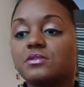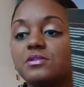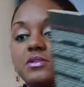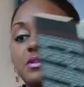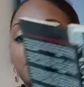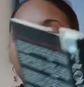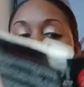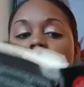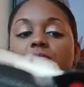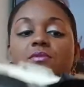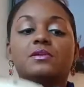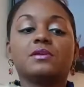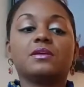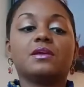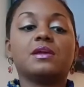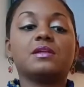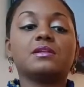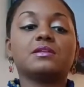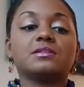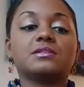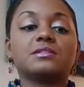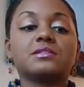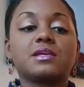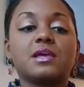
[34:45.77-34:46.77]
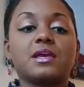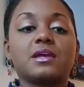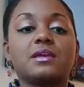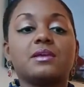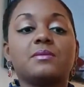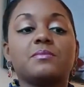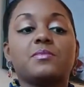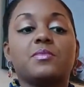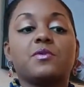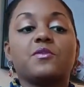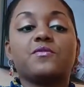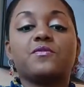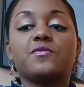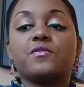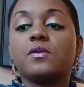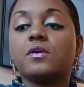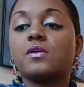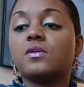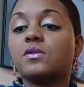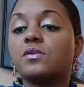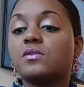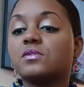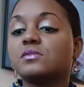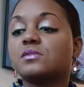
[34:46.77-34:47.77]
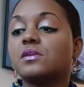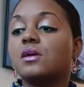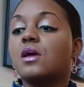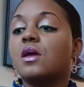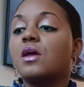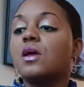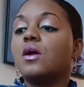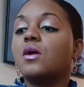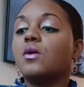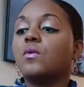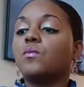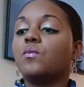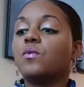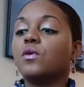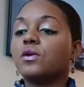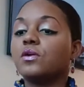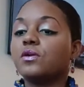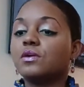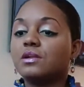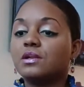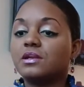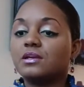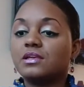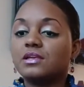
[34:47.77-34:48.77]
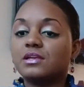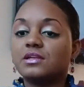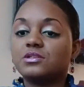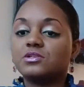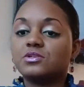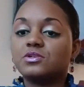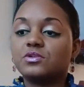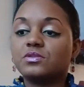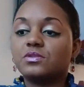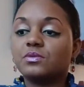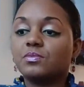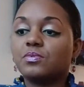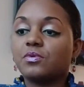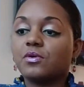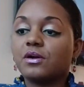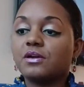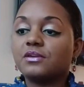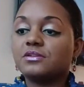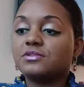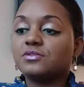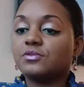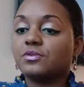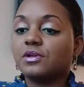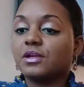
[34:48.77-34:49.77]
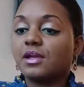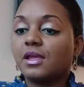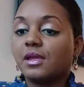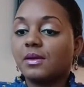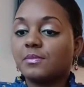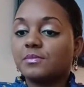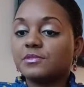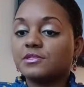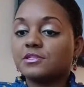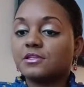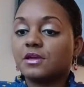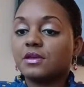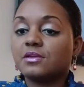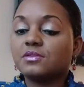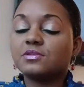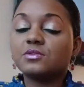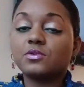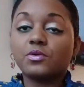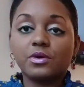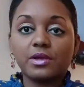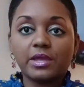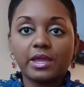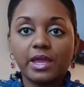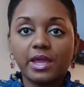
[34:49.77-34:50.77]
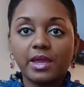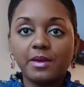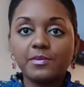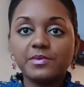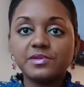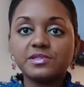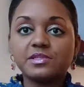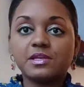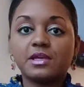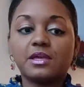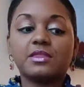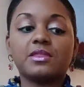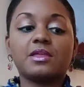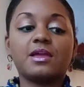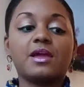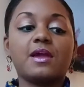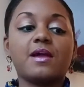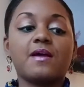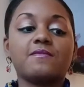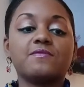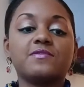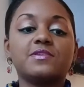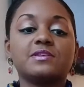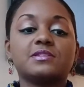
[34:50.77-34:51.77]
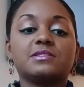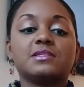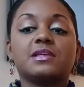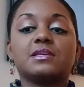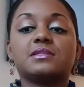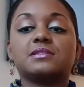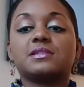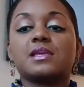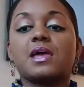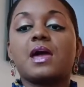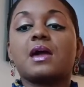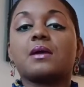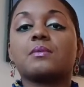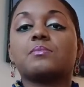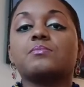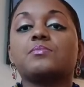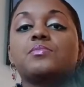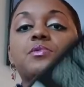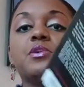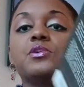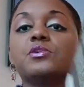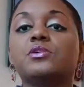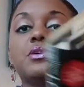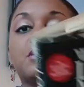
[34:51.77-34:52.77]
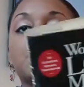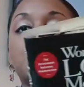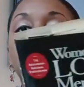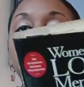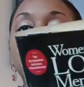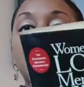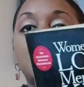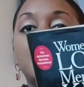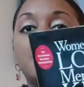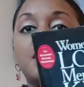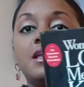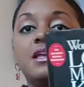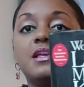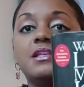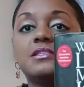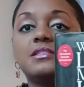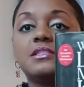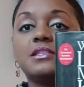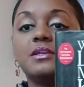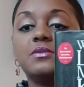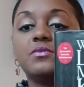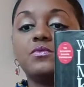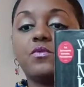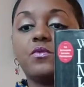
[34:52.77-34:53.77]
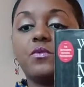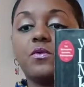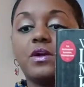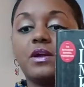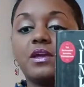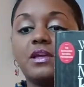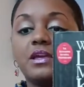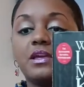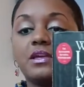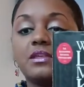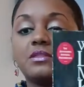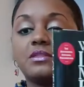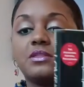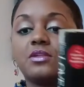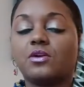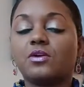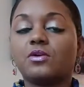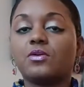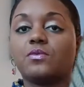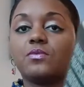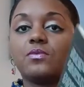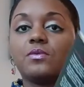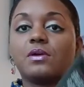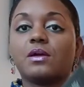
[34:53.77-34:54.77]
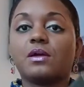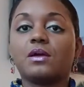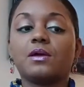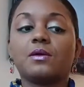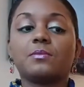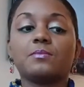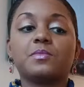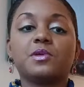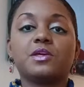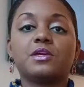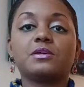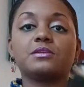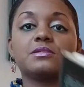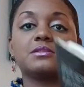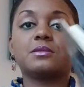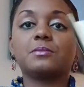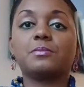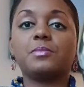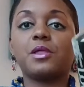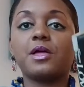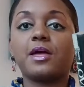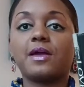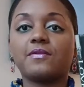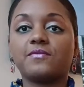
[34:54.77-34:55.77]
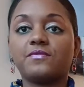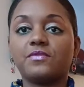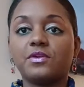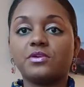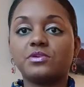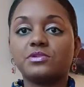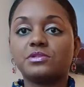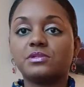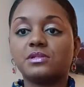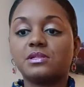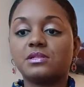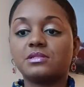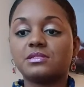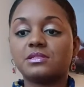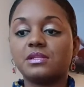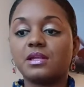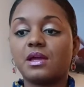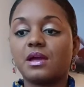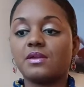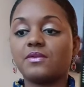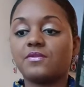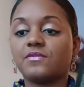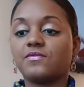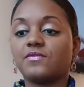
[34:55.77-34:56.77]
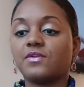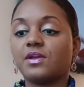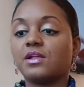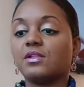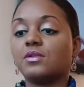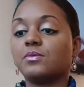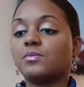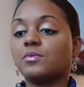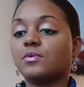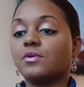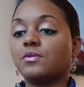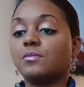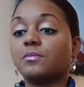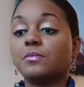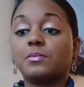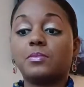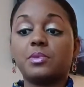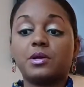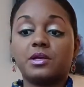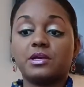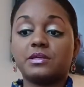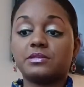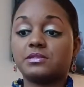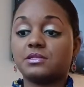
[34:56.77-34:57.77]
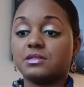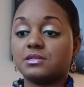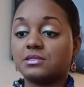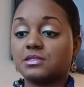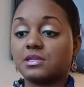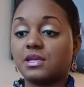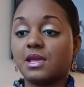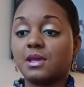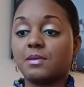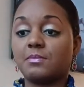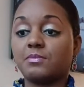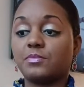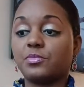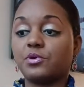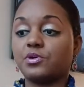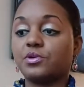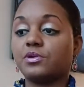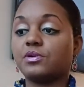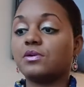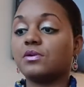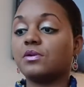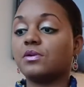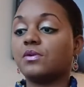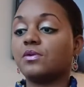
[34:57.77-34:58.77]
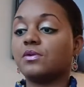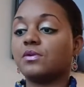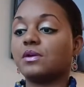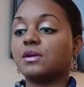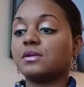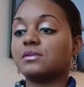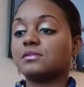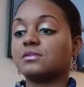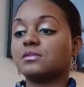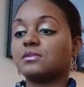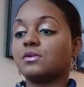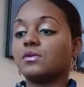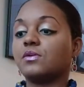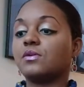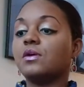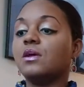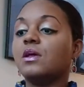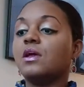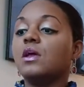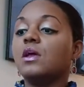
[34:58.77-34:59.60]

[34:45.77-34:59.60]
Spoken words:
too in a second, but first we're going to get you the price on Amazon. So on Amazon, they have this exact book. It's in red though, because the black version is not available, but it's the same book. Okay, so